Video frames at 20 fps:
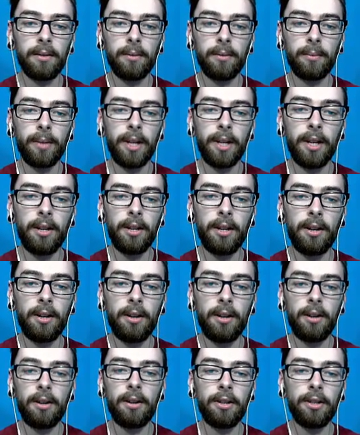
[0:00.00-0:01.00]
Where
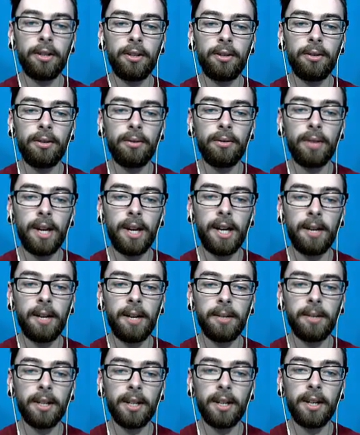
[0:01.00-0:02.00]
are you,
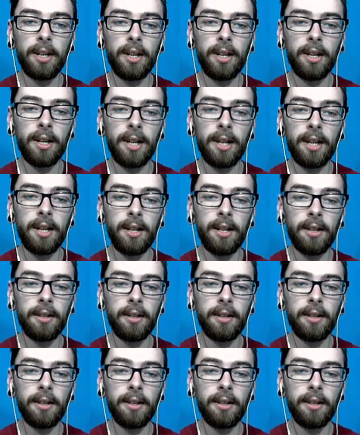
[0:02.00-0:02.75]
adamant guy?